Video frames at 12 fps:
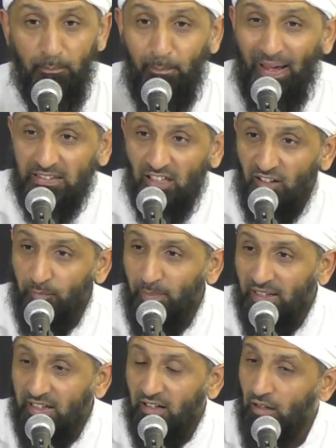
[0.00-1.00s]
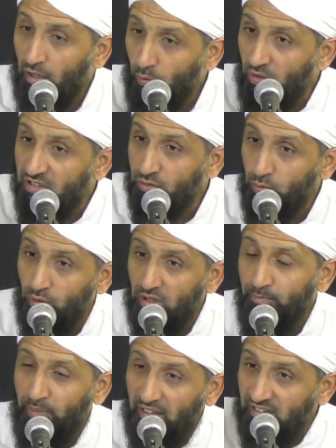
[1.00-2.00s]
Battle of Badr was
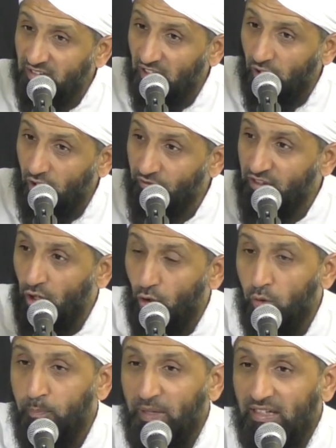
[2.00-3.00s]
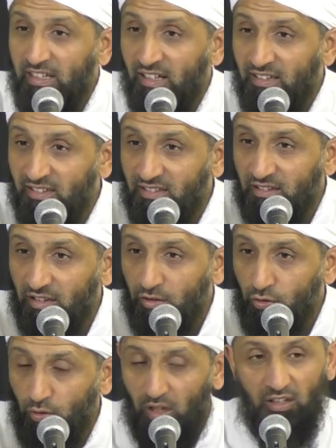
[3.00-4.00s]
won because of the obedience
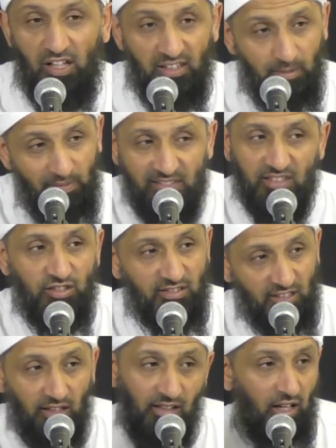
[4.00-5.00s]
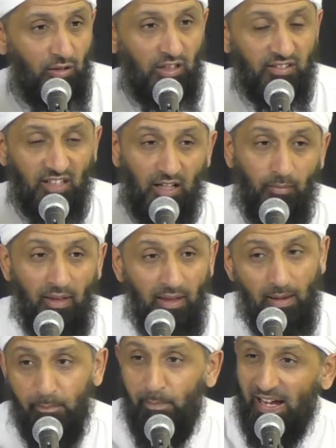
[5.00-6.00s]
to Allah and the Messenger sallallahu alaihi wasallam
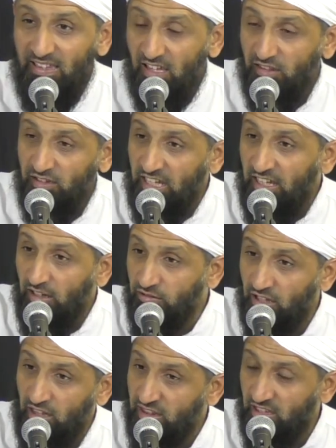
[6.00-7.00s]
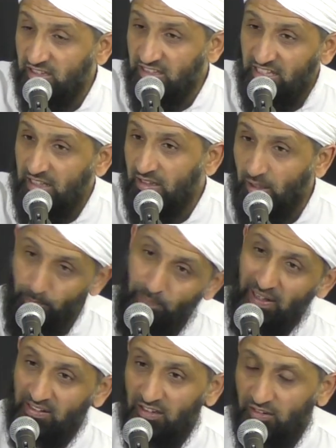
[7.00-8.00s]
by the 313
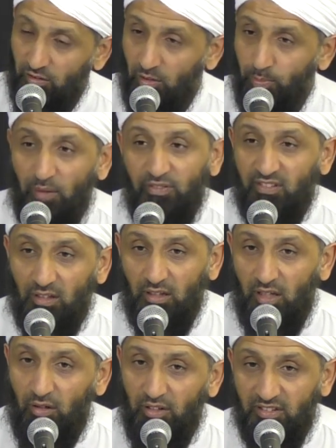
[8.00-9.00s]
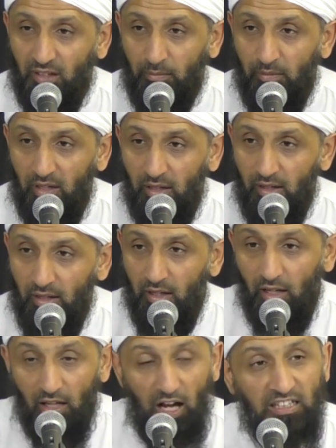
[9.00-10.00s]
companions of the Prophet sallallahu alaihi wasallam.
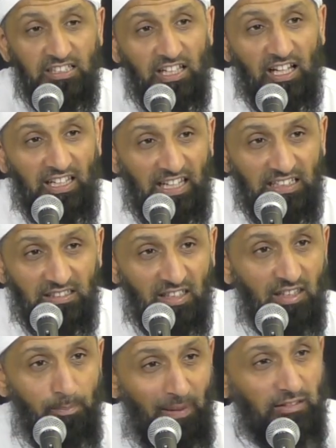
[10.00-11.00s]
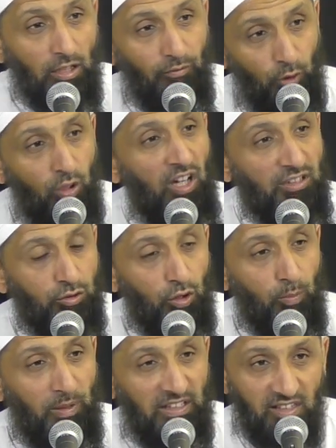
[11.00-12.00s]
A year later, the Battle of Uhud
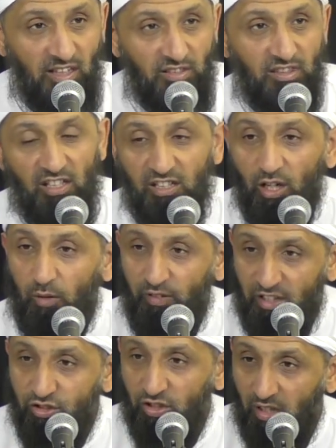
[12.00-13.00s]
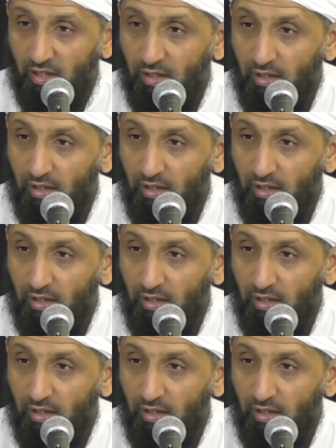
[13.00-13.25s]
took place in the 3rd year of Hijrah.